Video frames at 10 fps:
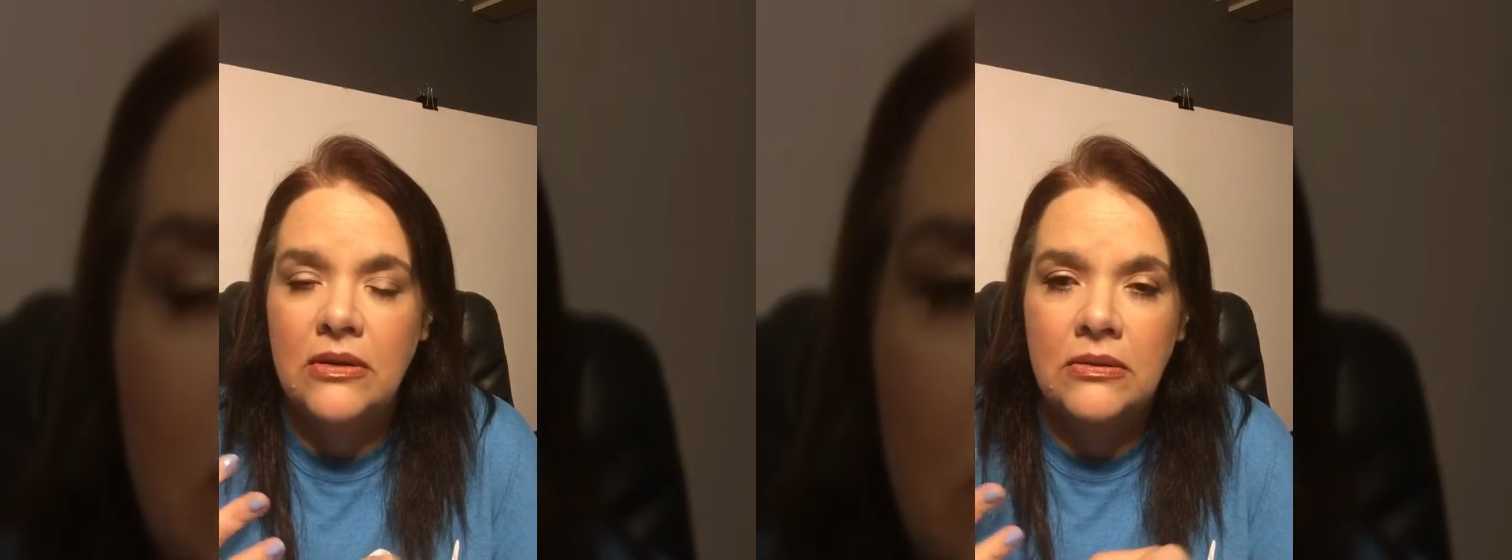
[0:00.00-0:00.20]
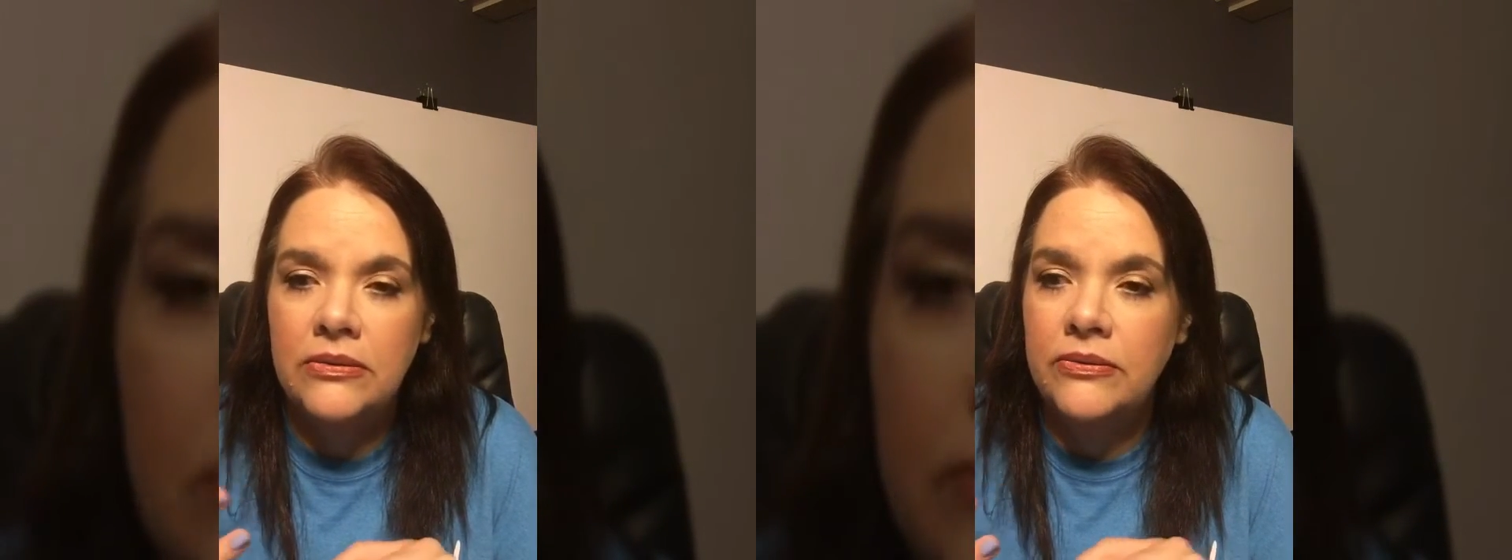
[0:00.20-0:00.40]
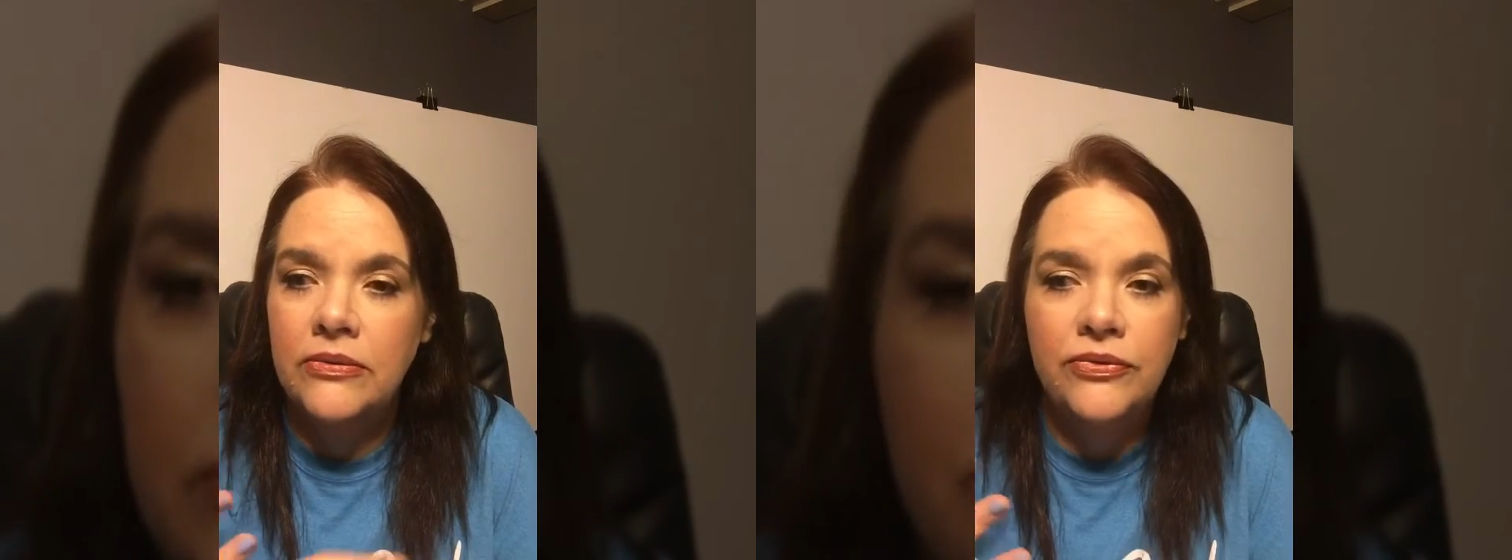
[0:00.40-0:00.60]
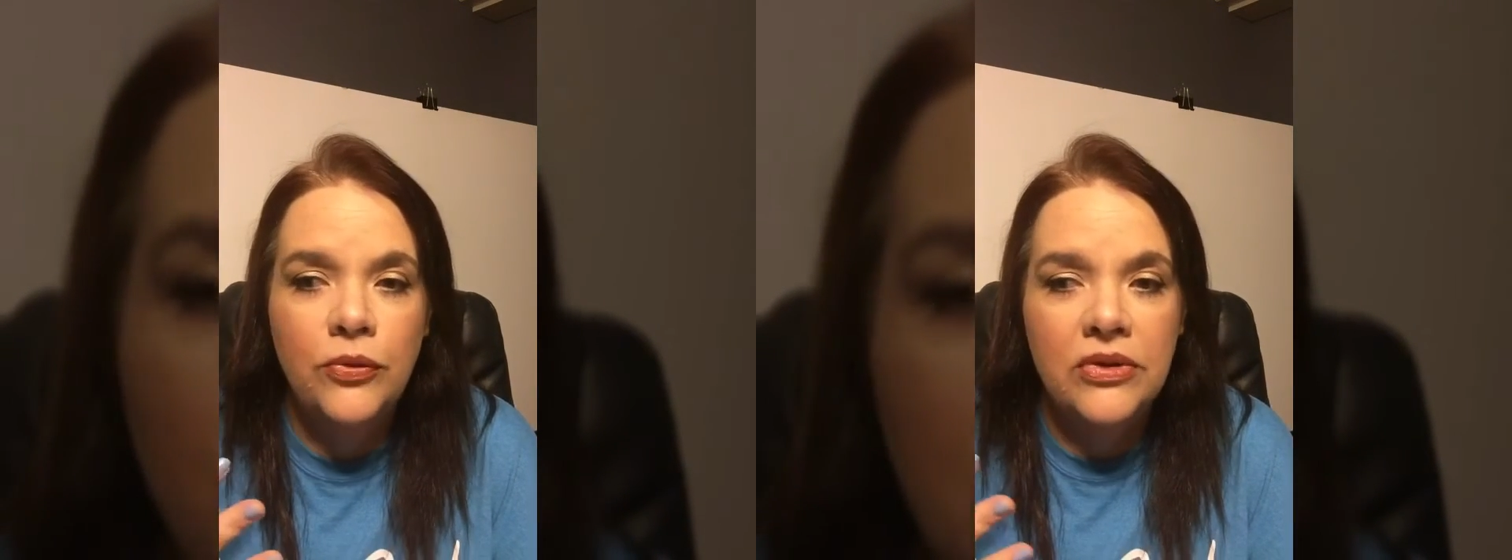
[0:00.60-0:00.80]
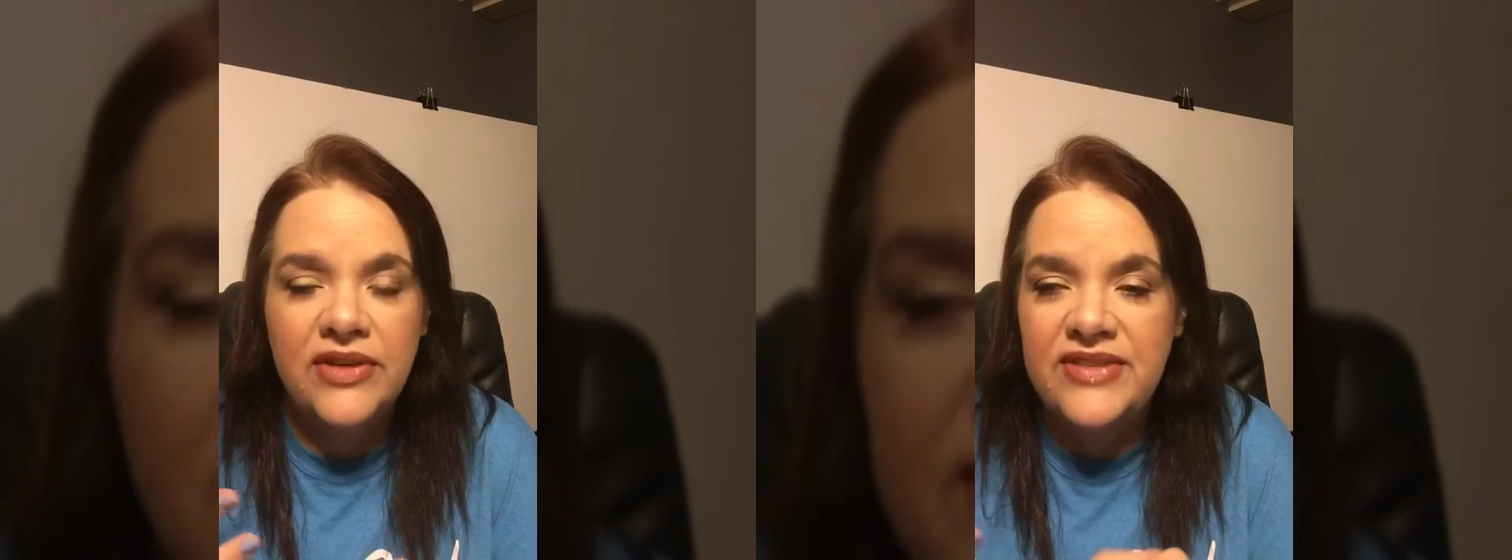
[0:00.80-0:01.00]
oh,
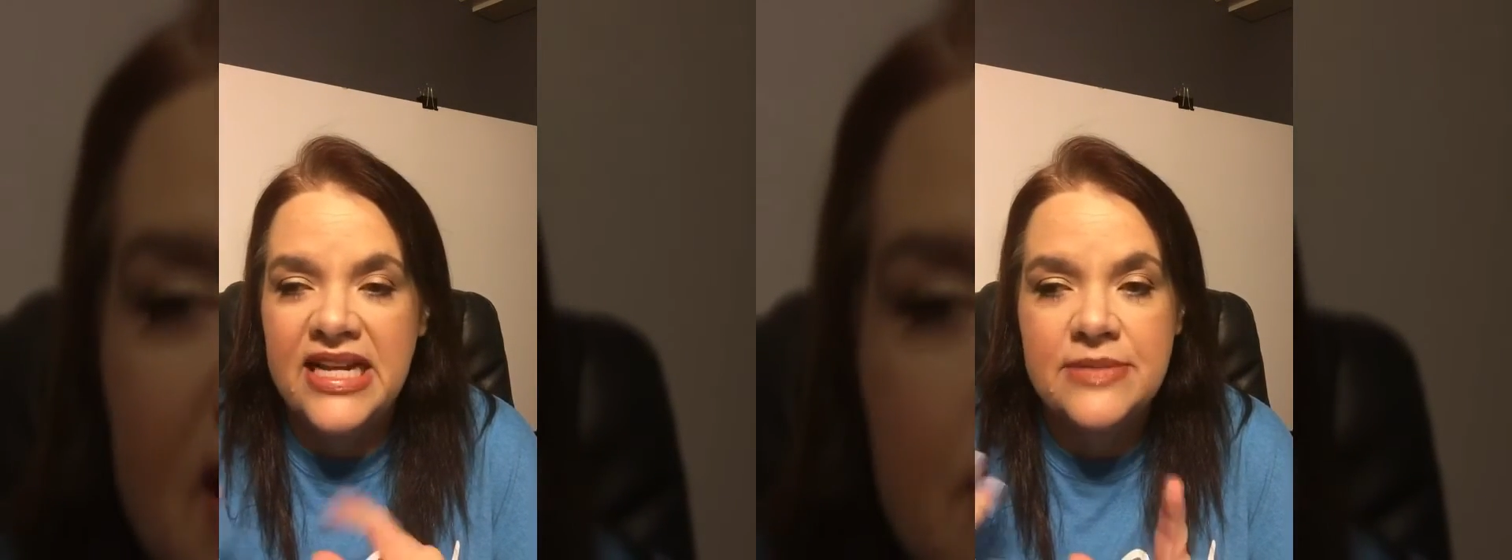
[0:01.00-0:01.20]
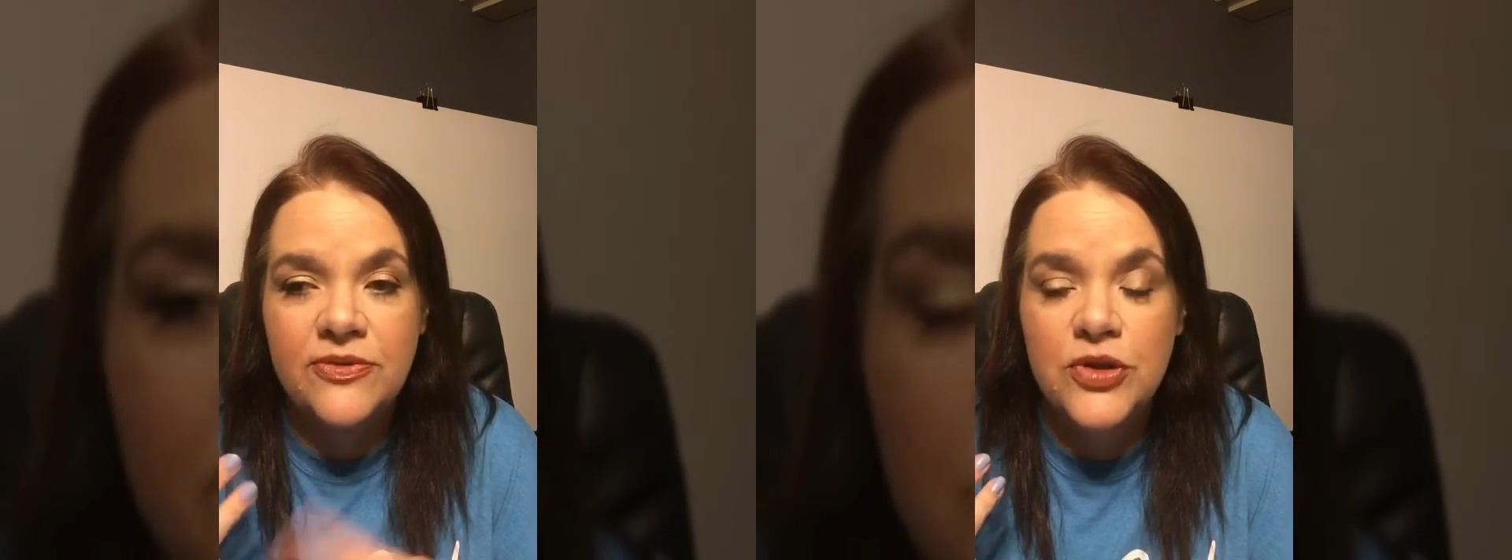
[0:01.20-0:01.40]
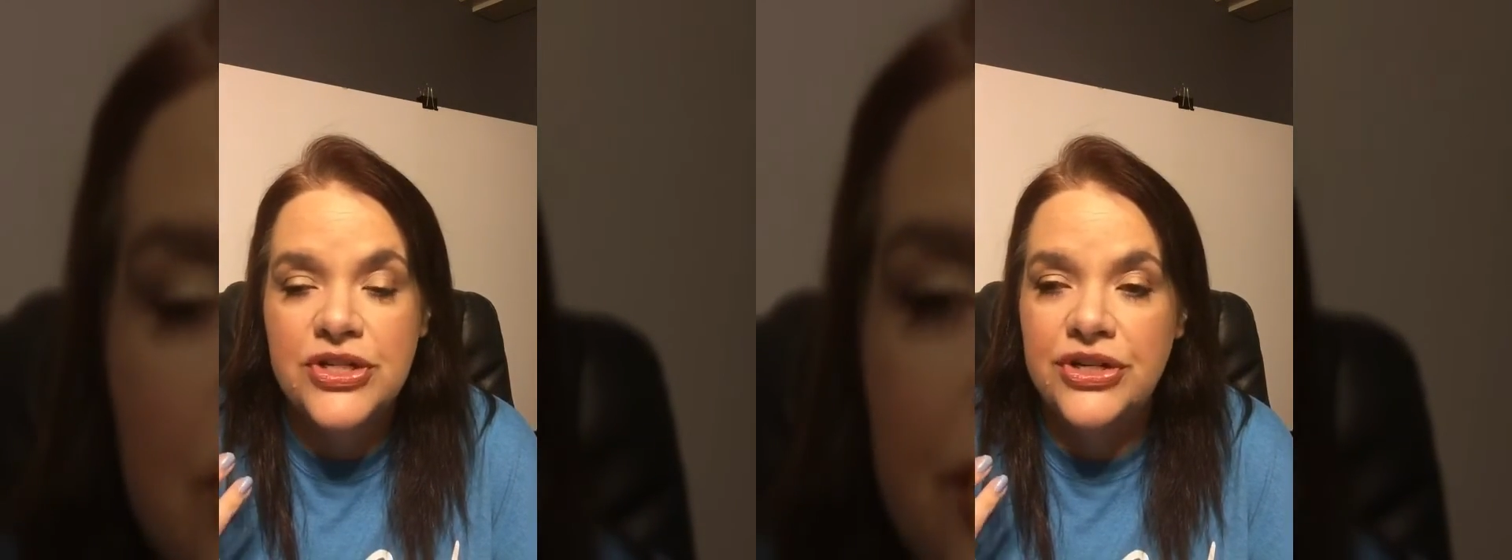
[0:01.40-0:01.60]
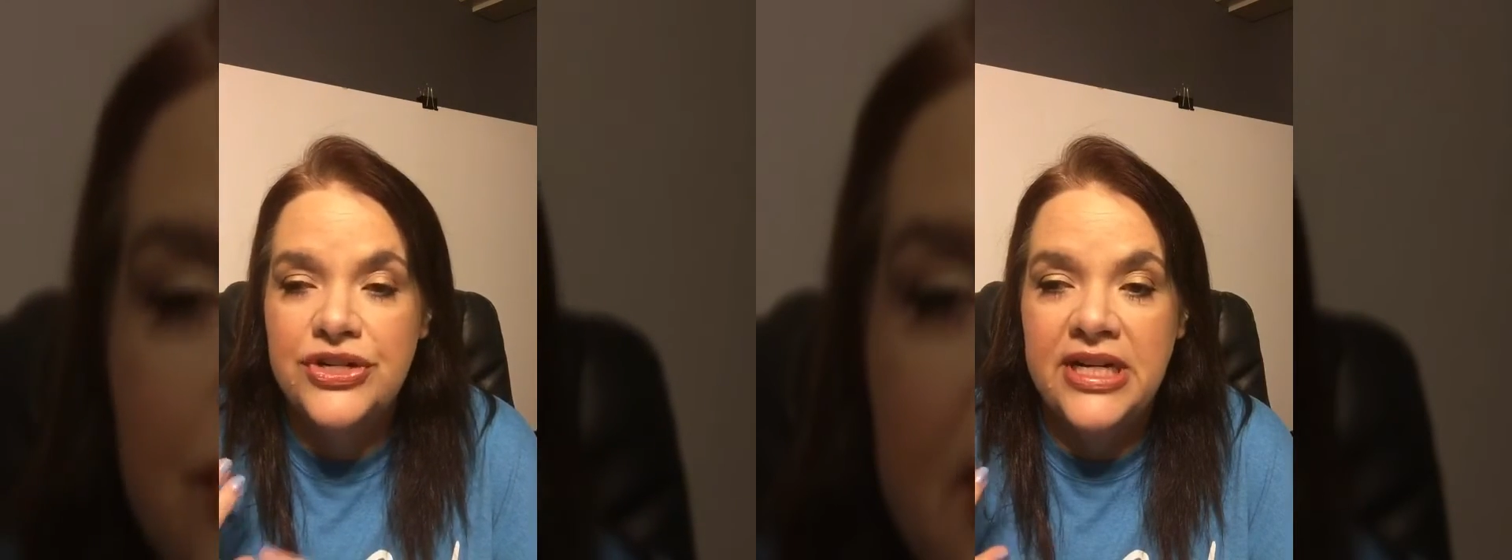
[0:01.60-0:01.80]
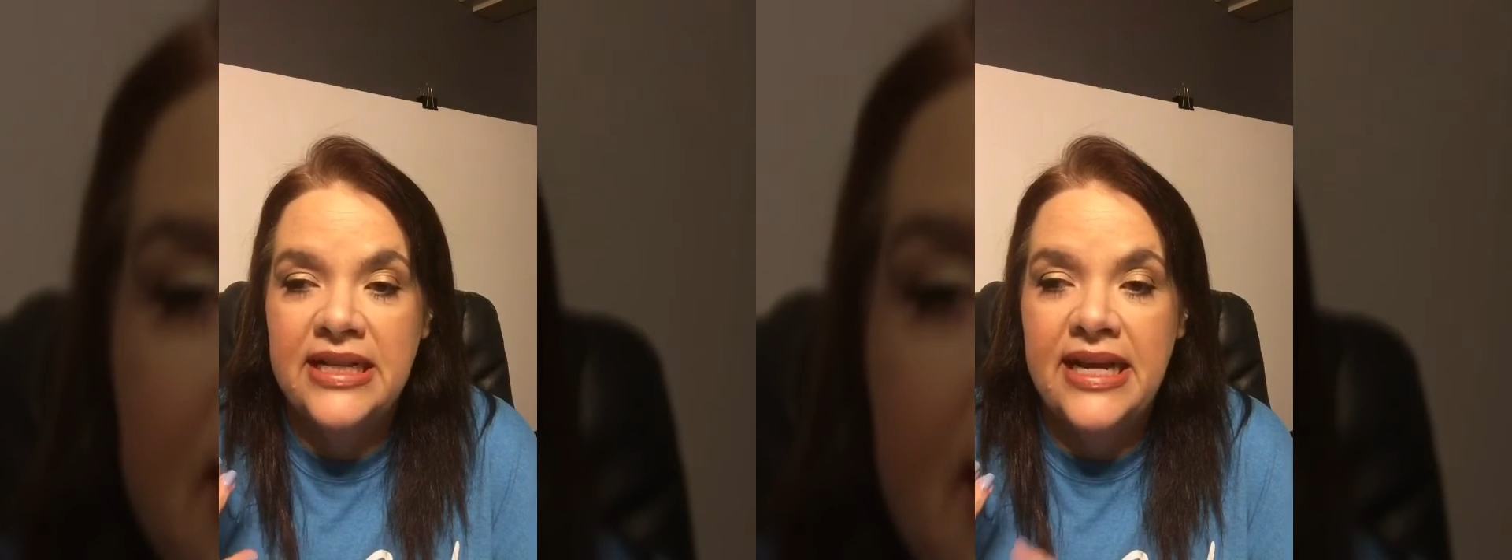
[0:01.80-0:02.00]
four or five days before surgery,